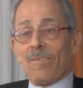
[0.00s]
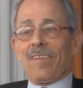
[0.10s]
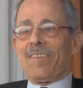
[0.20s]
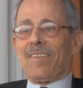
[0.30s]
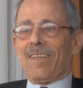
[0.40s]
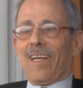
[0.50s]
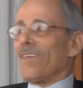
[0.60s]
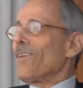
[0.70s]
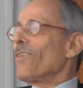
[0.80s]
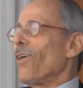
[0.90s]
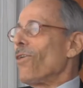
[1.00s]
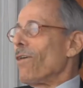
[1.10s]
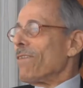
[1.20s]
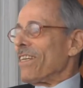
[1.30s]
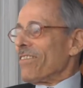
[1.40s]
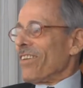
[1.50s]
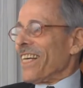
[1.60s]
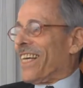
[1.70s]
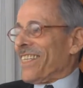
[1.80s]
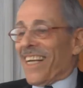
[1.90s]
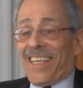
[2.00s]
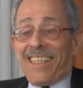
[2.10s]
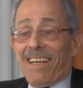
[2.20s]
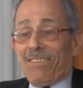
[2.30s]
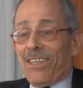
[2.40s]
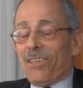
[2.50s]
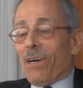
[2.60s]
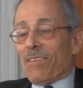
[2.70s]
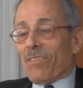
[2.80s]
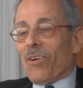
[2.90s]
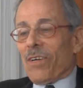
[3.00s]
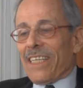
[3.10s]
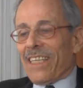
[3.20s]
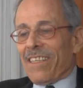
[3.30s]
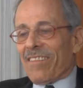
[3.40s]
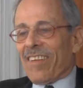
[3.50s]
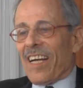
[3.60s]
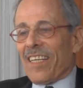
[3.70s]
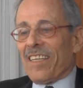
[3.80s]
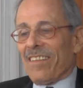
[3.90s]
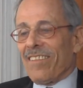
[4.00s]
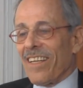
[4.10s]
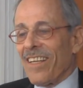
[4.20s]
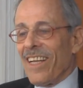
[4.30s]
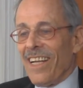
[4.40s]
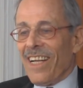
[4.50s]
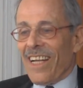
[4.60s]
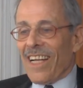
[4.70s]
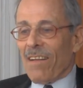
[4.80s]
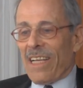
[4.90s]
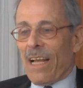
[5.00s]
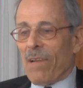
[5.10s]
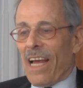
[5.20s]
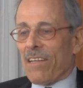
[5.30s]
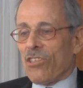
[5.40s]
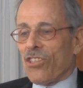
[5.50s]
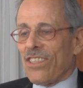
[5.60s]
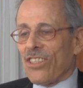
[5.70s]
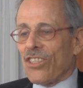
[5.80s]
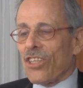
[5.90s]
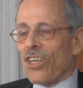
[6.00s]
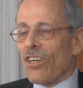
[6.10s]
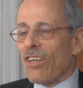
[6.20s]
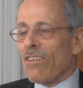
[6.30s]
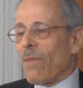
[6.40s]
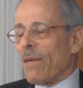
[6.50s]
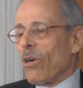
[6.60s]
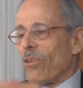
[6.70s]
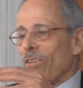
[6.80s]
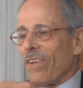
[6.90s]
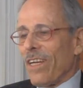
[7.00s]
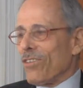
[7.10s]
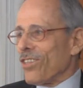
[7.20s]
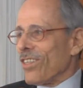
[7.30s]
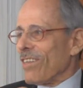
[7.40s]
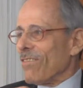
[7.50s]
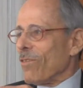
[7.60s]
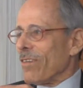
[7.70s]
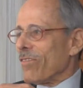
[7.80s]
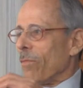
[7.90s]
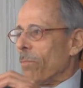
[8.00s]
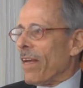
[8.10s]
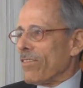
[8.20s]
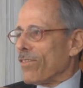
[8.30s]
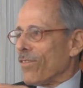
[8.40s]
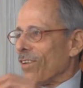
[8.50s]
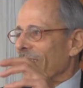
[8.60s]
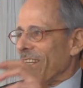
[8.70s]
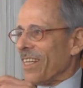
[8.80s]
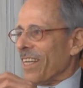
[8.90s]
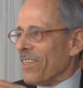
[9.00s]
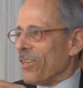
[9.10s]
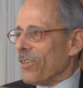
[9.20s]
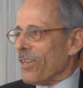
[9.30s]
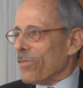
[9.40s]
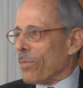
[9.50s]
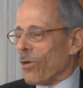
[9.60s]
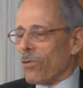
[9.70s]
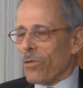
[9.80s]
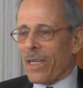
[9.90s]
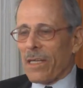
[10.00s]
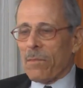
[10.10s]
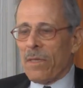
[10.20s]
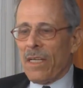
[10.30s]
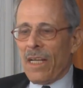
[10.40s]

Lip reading: I said, I don't know. I mean, just like I never knew I was going into science. I mean, I'm not sure my motivation was the best for getting into this program.